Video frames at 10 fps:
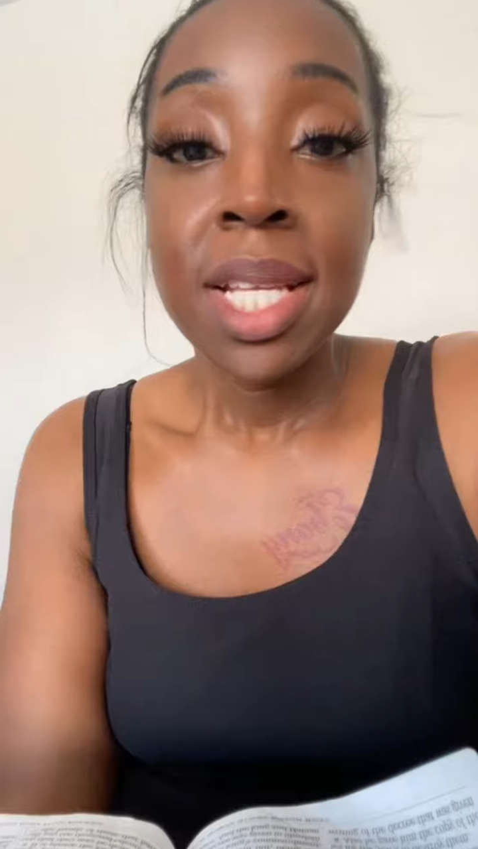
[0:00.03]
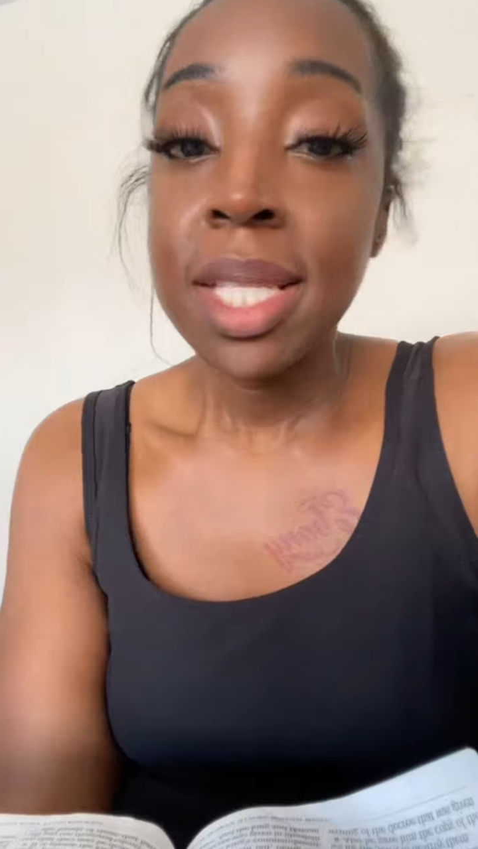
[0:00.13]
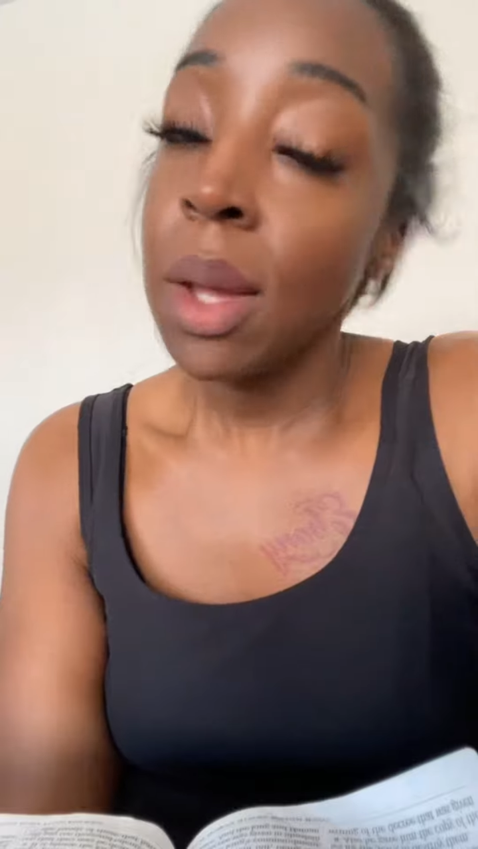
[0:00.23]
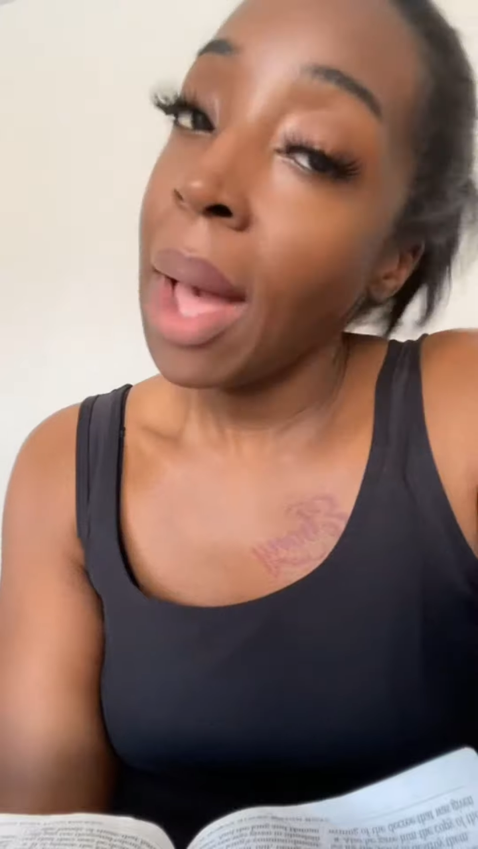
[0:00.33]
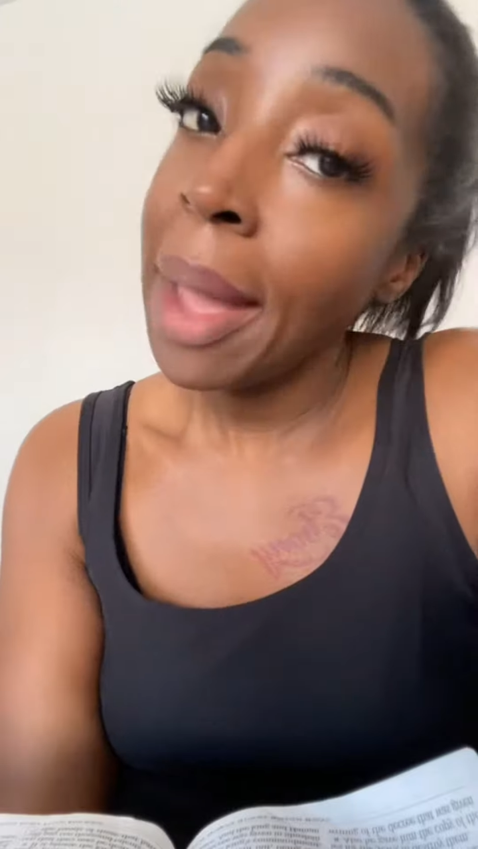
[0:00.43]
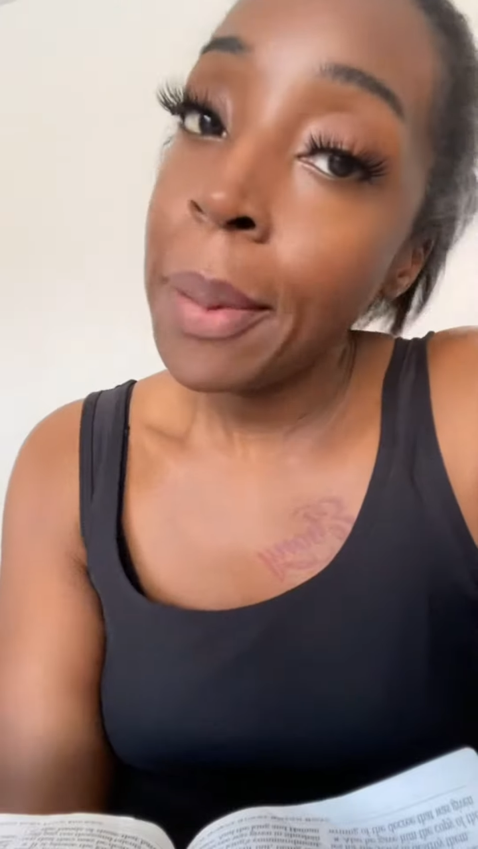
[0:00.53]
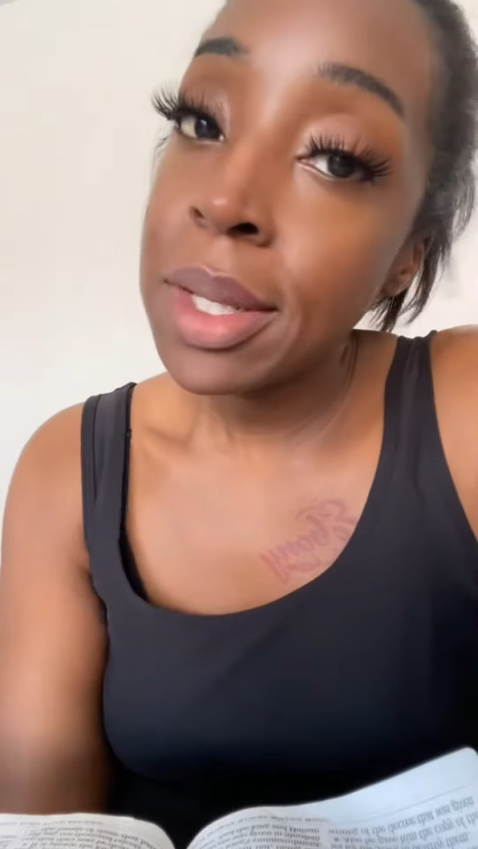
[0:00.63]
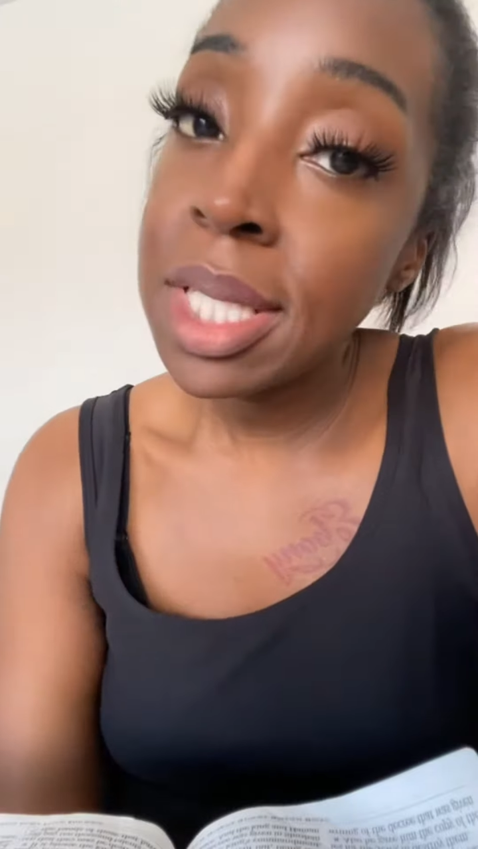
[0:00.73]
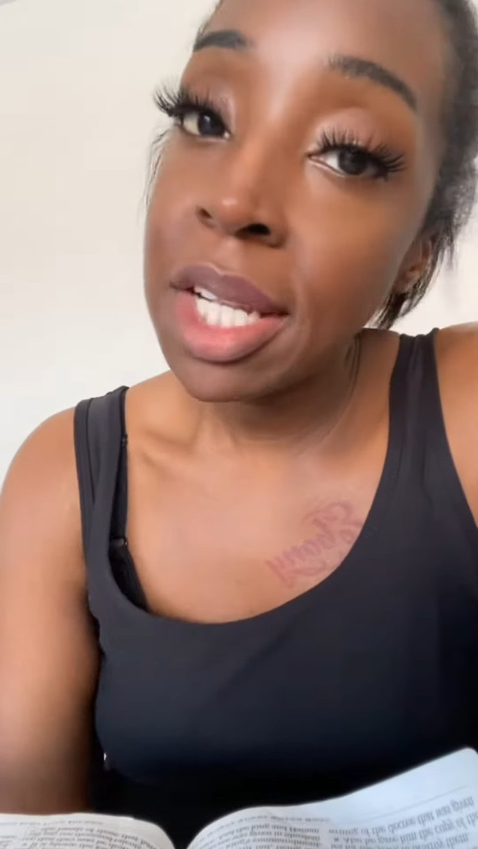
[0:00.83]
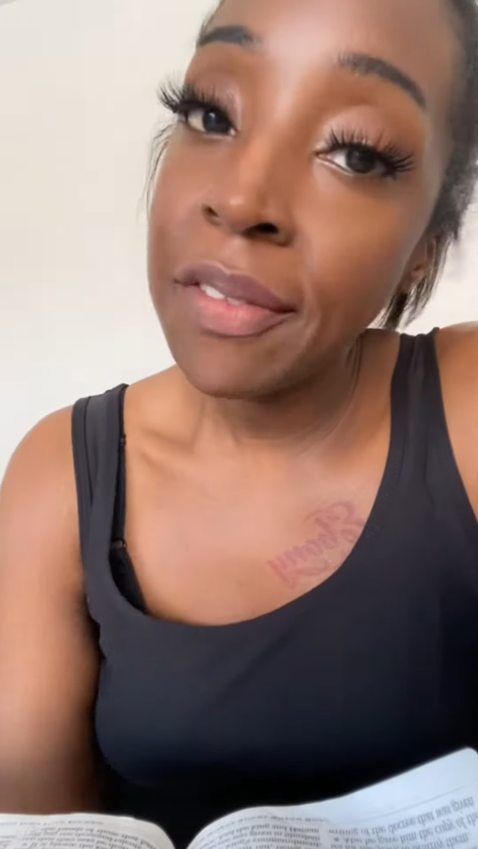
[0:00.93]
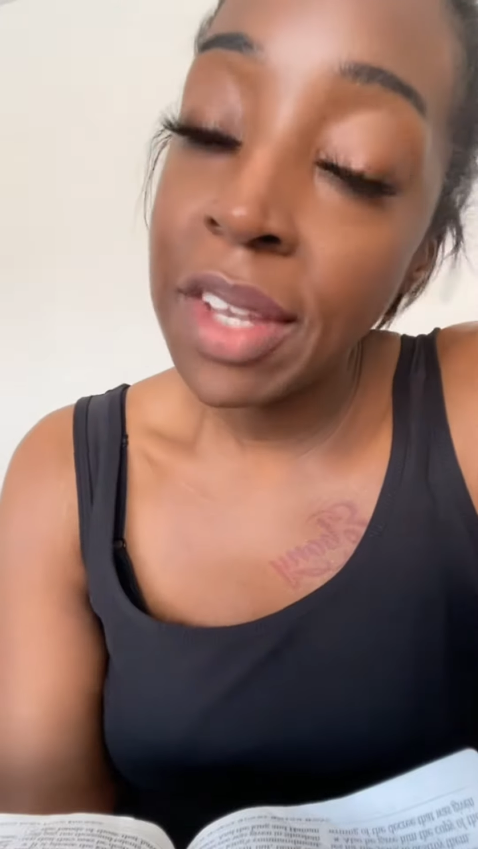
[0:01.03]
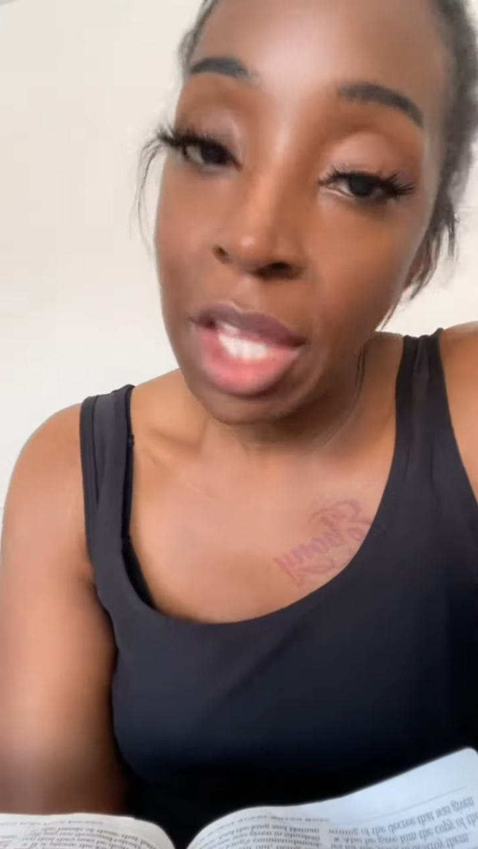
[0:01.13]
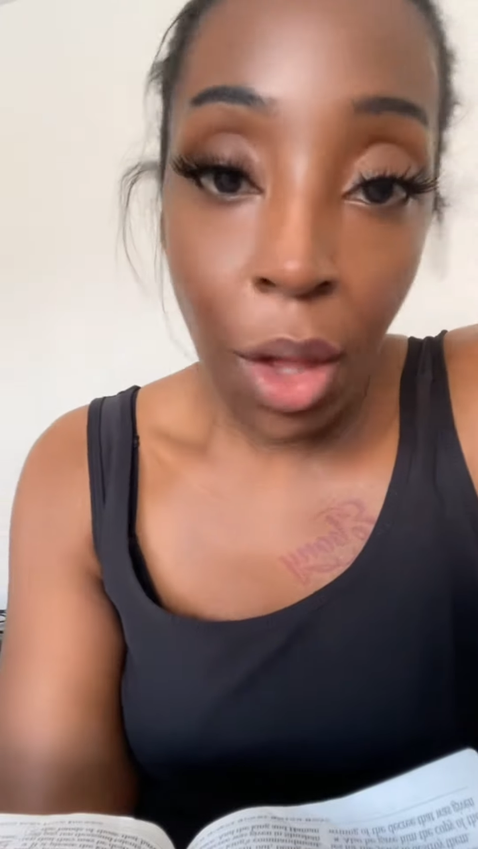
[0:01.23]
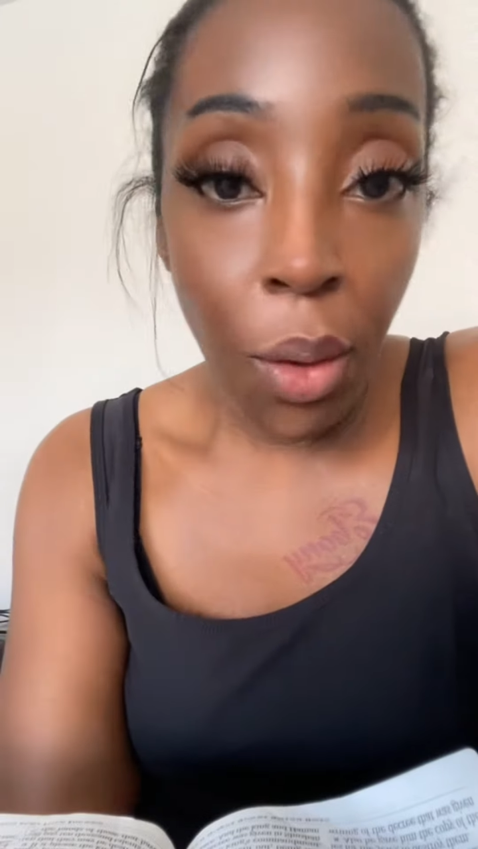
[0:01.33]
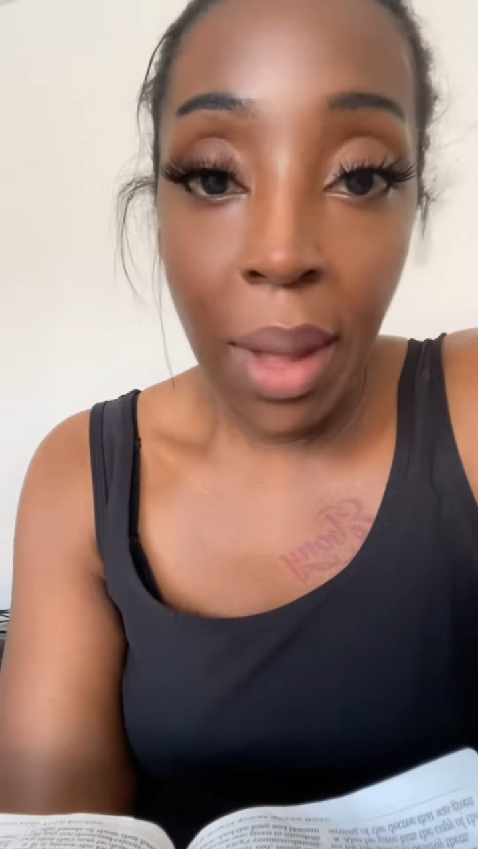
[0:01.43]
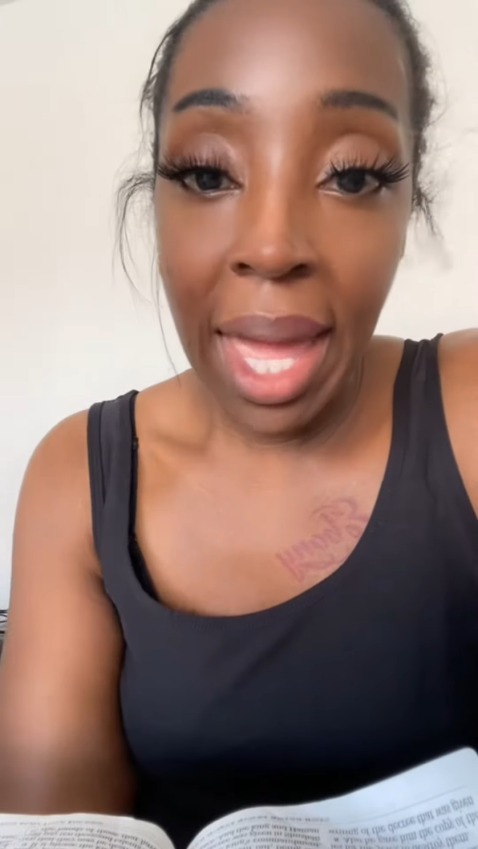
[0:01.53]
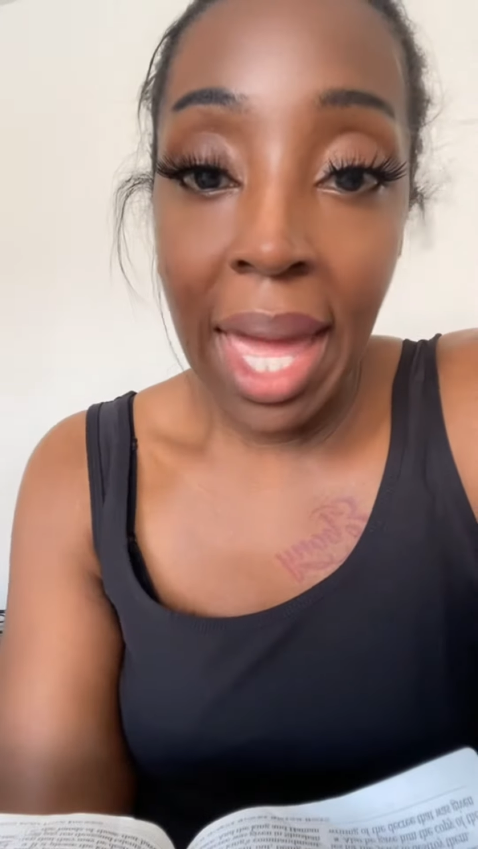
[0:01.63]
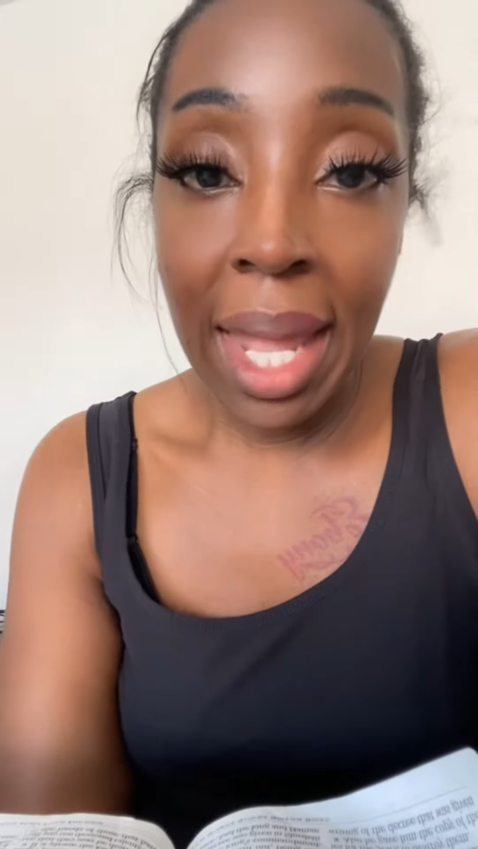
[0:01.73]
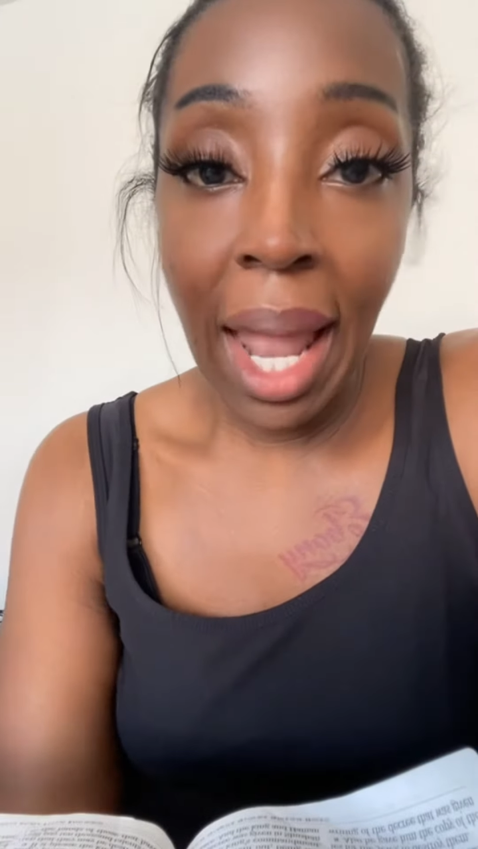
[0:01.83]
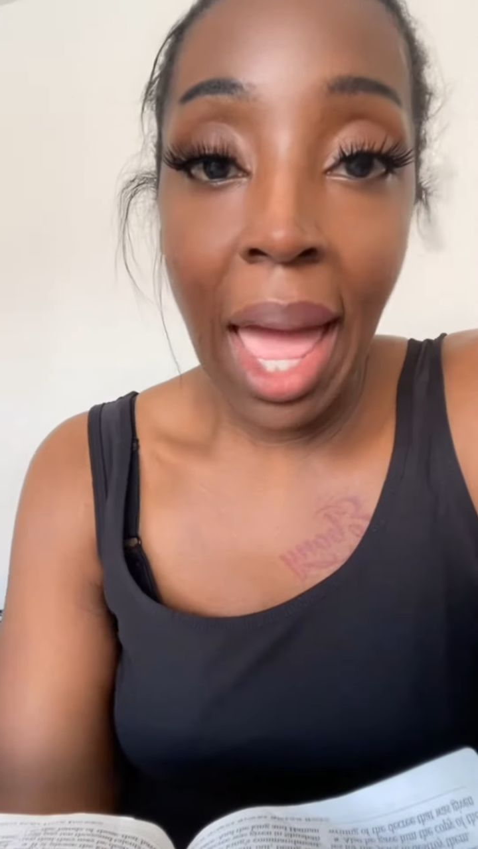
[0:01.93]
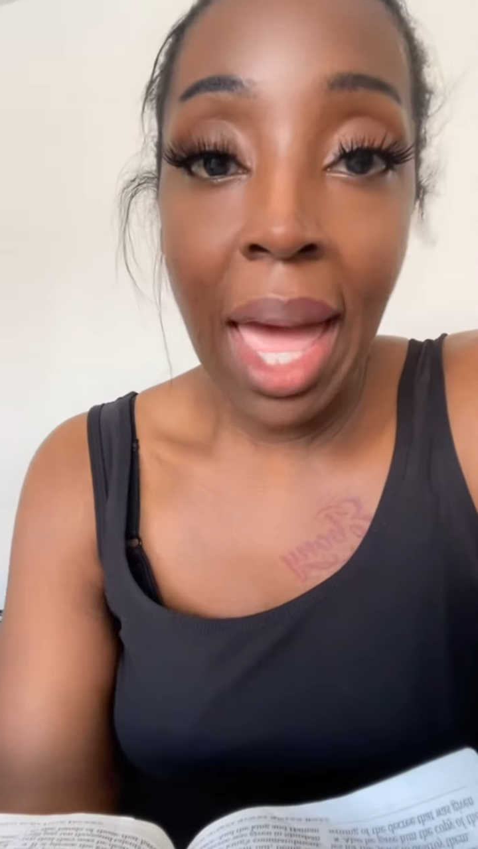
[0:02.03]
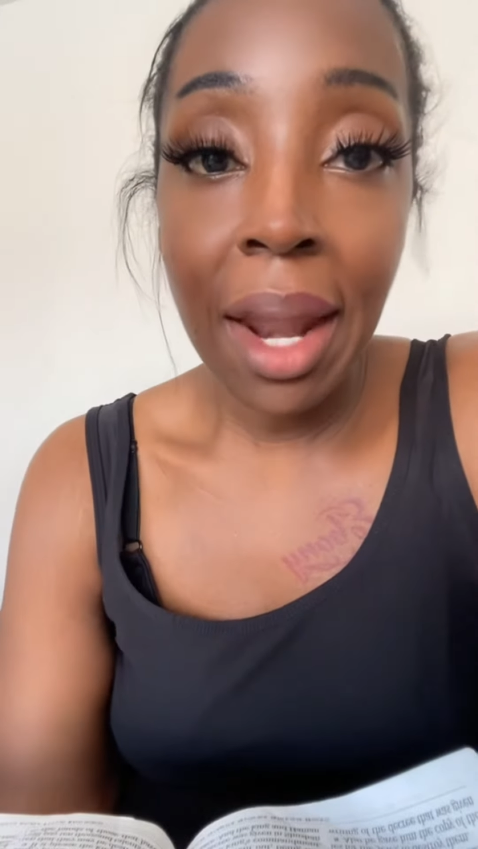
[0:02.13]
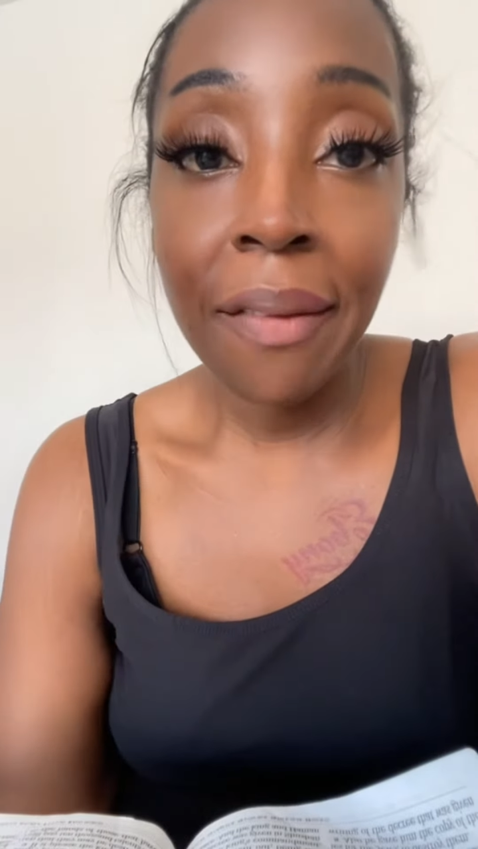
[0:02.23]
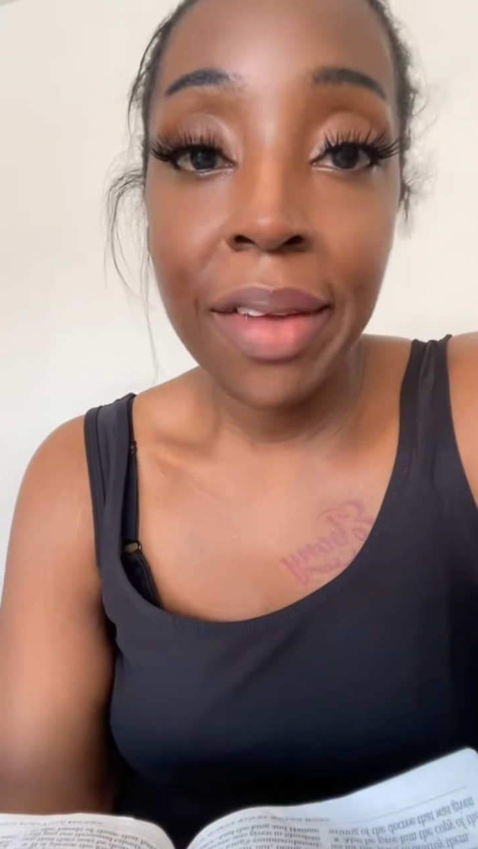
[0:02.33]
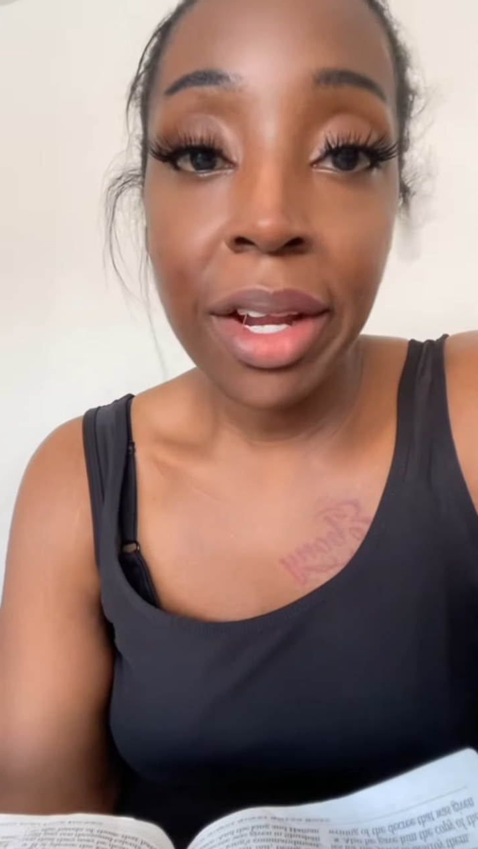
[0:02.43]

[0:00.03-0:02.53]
So I posted a video and I had a